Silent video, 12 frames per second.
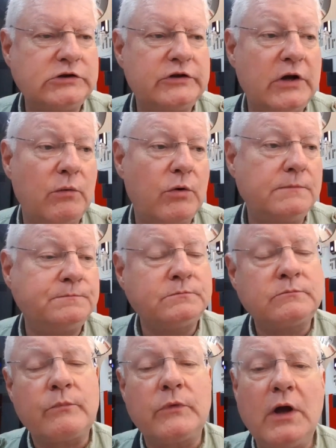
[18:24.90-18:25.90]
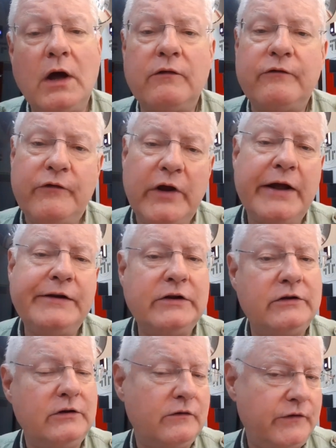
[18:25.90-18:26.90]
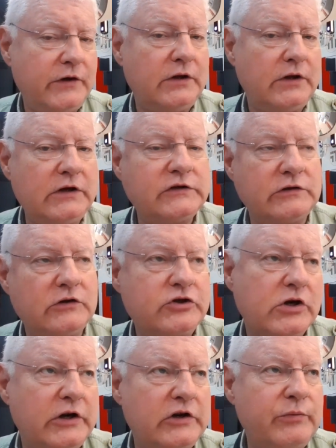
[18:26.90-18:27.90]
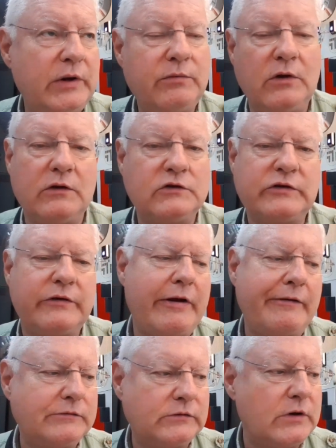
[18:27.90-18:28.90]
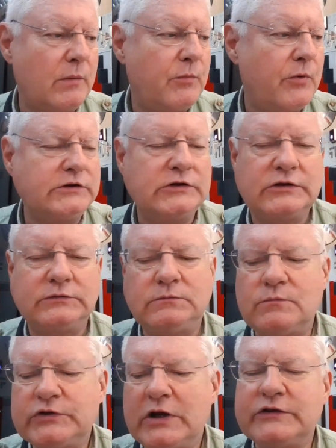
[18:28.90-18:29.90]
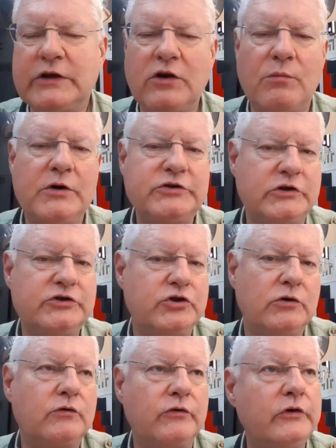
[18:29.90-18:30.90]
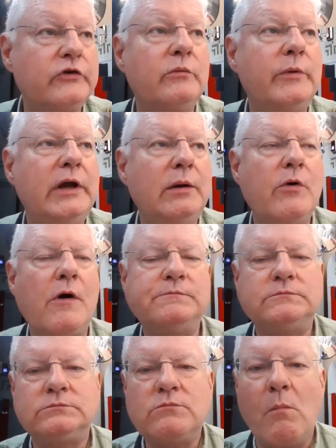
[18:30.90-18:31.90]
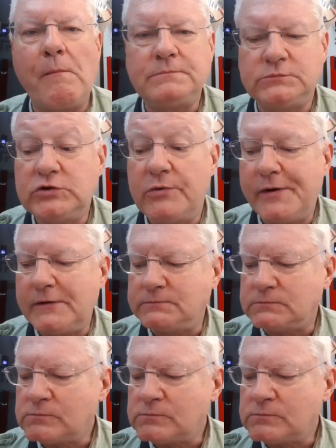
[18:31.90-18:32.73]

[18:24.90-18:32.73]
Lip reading: that would offend the feelings of the Chinese people. All this stuff, how they put it. Sounds like they're a bunch of children to me, but come on.